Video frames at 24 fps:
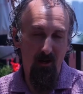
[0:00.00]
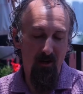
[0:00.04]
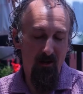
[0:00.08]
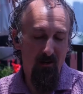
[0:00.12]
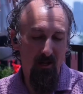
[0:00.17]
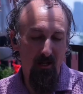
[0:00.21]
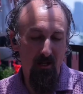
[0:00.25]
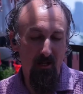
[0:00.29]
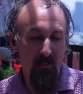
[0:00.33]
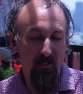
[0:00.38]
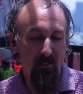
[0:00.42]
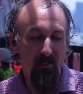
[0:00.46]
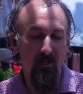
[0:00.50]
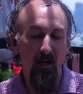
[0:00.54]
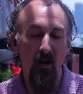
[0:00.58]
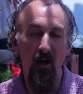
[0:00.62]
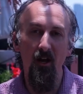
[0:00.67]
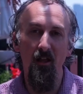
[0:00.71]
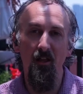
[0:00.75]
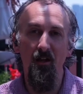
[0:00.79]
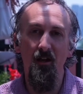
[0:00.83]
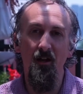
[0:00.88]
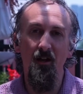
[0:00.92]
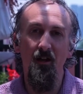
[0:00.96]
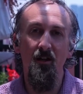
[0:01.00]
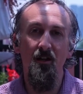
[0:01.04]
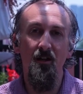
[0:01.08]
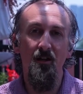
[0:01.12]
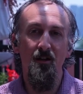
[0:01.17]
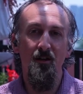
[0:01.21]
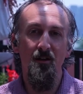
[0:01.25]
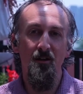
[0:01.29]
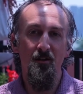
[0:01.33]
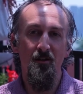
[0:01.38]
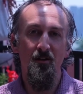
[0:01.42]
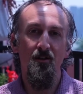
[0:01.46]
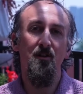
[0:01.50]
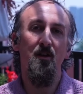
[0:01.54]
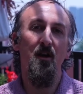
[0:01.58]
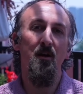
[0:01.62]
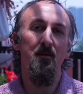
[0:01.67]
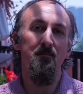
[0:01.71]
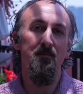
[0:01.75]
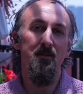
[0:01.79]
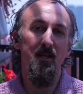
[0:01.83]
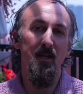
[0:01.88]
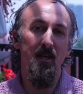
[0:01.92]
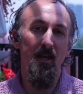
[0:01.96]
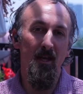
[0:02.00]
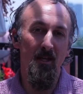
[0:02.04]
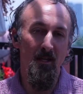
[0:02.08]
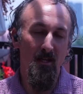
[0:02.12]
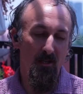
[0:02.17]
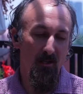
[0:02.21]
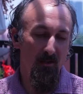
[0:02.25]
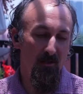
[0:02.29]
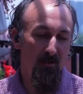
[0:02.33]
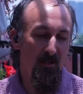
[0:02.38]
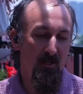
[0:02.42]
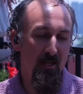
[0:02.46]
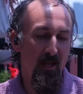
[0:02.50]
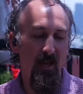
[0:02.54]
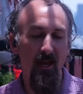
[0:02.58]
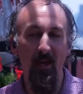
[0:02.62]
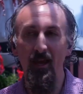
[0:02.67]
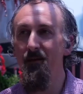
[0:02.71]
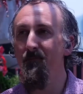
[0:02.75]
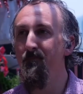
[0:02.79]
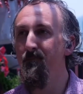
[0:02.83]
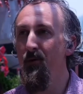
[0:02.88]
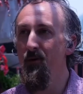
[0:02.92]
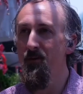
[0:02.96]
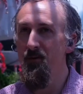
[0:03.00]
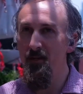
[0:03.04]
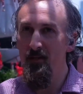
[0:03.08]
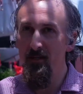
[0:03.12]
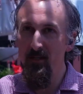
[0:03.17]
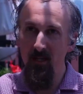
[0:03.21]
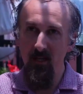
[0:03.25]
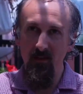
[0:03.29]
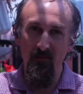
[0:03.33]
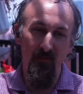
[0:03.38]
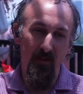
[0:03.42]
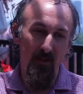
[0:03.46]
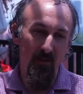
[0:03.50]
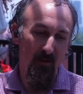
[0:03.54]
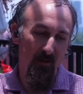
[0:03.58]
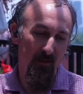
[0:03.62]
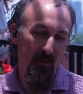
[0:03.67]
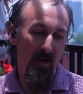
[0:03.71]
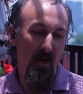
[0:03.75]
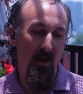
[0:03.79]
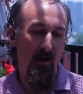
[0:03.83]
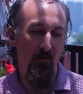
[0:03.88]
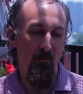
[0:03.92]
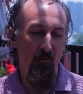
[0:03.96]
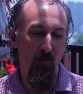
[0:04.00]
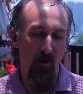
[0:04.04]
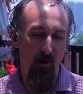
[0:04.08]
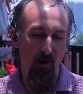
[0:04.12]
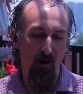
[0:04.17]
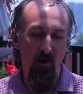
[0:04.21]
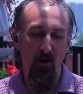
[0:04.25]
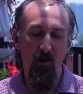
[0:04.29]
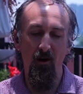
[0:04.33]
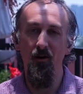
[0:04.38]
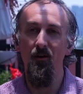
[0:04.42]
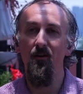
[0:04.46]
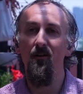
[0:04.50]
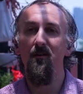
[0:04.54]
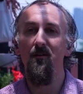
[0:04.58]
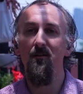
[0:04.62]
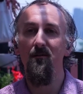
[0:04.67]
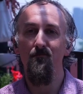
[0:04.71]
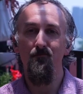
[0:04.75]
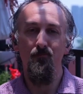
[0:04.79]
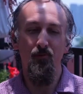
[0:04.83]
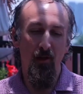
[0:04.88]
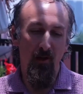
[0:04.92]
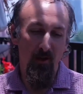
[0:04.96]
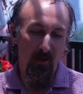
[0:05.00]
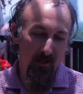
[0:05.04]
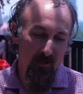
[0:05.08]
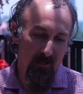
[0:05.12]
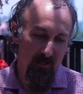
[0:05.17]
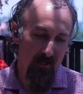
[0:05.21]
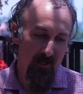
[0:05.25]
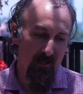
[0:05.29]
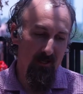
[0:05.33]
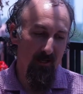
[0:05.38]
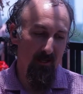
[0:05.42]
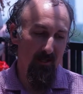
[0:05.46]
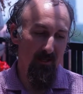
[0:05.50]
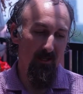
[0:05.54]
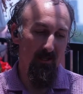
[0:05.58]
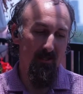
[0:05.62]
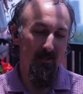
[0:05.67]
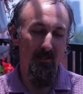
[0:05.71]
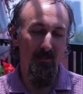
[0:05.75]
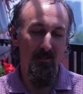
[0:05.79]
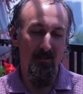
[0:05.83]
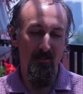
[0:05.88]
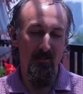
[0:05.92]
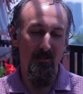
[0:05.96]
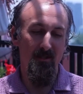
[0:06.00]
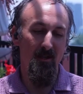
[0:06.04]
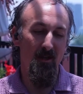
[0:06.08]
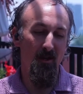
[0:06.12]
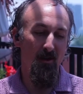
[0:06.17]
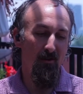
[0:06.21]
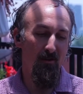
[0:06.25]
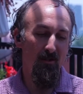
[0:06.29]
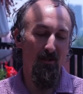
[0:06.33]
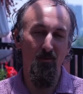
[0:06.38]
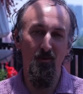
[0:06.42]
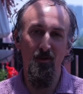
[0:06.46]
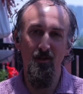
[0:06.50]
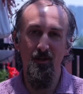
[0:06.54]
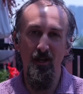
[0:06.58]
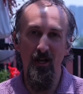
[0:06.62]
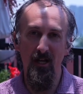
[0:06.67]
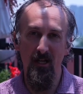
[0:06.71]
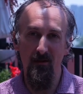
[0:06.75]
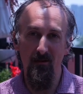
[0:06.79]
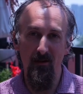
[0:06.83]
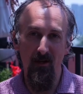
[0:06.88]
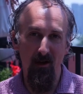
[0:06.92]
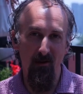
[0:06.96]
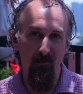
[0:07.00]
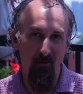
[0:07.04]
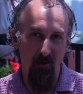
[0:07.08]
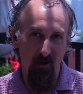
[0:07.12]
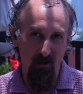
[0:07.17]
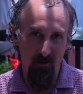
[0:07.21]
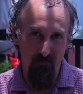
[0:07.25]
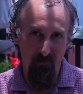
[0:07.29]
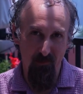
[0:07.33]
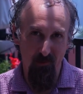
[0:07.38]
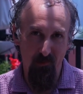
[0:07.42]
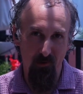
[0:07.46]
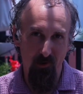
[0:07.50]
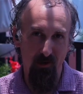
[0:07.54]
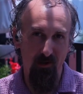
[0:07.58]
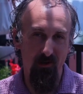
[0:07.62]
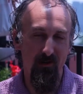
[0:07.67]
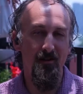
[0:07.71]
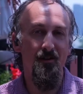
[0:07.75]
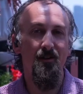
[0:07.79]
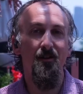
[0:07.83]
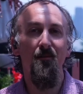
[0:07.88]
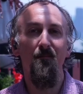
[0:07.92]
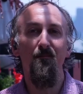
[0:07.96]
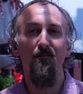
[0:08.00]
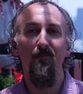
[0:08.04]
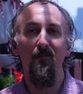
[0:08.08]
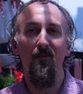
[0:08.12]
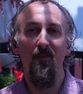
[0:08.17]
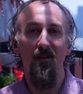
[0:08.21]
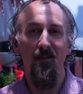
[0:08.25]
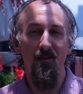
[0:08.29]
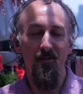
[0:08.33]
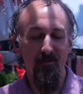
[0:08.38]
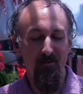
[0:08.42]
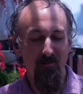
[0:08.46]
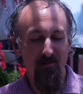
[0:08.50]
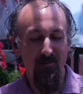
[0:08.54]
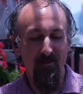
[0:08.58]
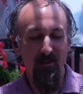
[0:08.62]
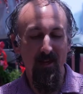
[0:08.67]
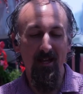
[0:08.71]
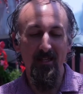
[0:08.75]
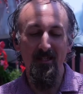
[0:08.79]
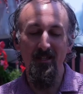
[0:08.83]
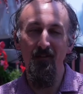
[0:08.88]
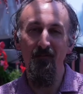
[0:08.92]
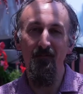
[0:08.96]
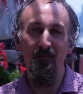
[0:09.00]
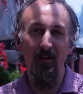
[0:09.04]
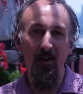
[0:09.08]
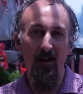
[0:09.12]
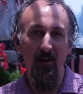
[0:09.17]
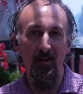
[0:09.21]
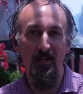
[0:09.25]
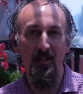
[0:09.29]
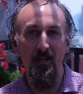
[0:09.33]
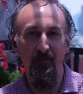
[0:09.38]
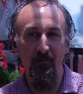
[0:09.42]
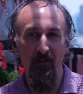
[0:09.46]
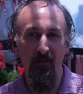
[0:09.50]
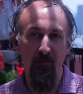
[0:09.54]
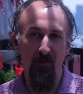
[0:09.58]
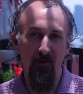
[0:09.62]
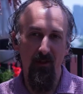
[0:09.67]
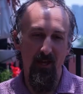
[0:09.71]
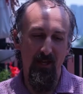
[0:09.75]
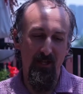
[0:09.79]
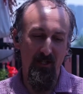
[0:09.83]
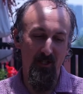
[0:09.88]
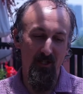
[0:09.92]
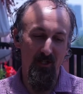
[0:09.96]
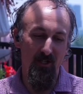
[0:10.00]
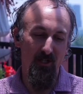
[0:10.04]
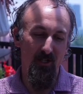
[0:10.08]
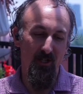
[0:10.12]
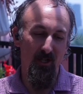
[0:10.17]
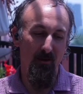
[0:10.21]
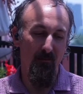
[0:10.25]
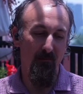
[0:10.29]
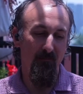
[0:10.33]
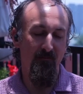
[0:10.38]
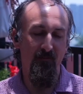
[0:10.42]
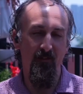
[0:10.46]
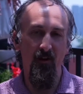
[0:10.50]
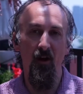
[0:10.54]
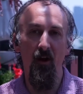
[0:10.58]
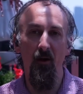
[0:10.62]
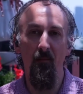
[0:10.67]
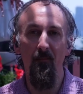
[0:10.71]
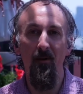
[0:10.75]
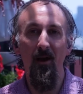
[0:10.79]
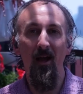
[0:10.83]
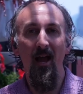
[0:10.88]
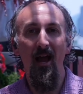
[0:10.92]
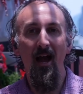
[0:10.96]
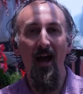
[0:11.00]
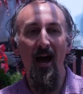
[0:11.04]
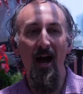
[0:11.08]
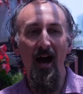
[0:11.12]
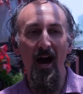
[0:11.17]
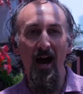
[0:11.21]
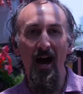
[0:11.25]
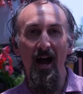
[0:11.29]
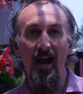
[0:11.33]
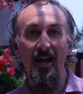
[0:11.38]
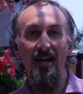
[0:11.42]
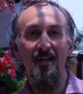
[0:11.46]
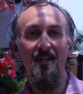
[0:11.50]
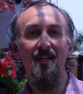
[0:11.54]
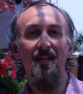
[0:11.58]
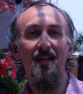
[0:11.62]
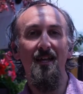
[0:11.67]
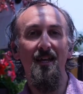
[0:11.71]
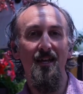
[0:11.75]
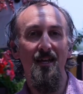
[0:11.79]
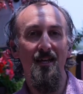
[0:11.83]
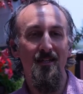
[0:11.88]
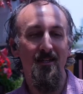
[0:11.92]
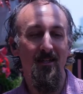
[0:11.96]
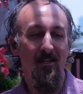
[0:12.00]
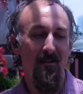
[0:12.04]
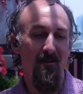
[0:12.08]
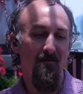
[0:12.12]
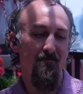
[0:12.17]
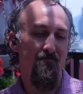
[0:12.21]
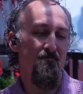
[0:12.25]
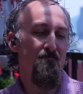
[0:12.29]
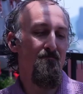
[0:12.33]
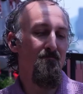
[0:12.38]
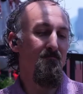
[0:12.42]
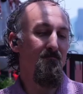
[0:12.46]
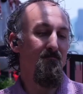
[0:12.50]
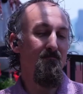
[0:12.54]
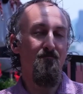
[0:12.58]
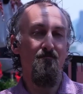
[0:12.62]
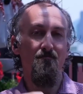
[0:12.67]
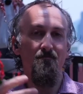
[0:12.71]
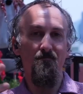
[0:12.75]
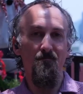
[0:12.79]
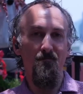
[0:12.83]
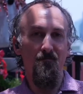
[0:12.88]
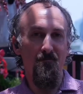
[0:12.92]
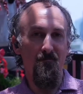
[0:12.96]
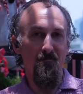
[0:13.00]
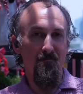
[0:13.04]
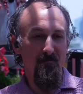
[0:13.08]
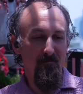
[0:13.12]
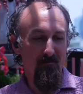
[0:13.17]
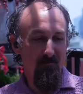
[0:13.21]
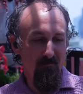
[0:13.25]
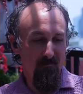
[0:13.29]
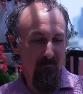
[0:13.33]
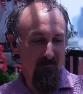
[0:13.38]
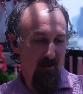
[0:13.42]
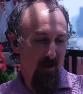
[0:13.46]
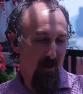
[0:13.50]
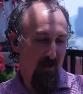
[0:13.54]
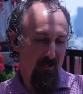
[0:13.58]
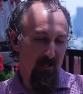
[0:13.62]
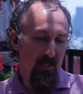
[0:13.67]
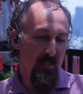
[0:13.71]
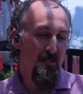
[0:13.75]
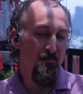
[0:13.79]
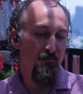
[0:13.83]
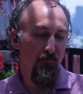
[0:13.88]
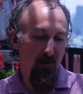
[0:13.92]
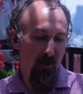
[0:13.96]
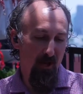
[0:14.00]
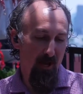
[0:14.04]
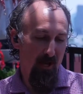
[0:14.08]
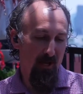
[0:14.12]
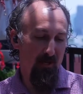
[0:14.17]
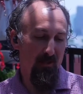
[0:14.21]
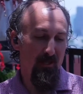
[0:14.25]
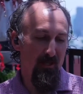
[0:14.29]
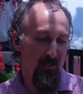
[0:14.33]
An installer comes in and you say, put the TV on that wall, plug it into this, switch network port. That's a very different relationship from, I need a display in this